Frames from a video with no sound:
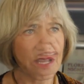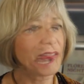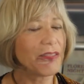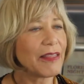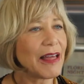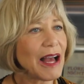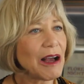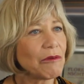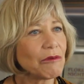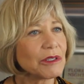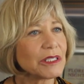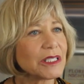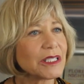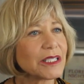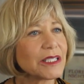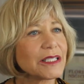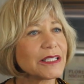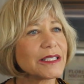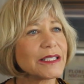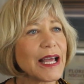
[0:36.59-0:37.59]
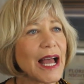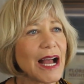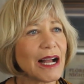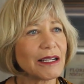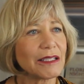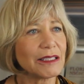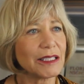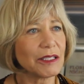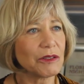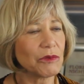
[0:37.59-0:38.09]
That was
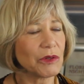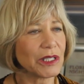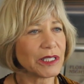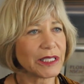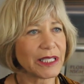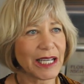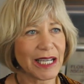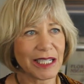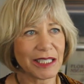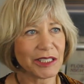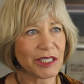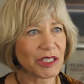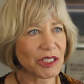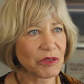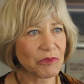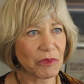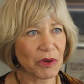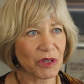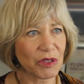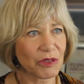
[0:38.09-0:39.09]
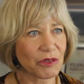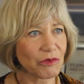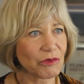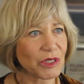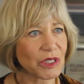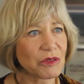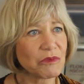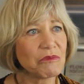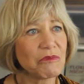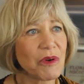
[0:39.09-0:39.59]
exactly what Candace Pert
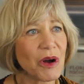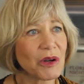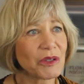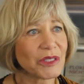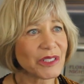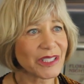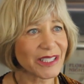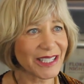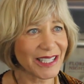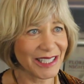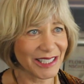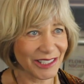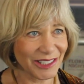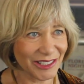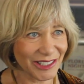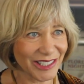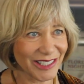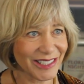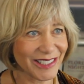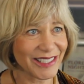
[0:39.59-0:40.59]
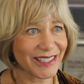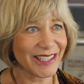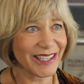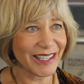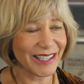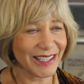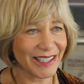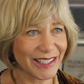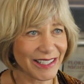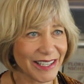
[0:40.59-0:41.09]
was most interested
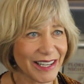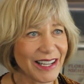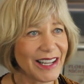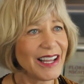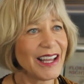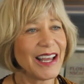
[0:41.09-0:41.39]
in.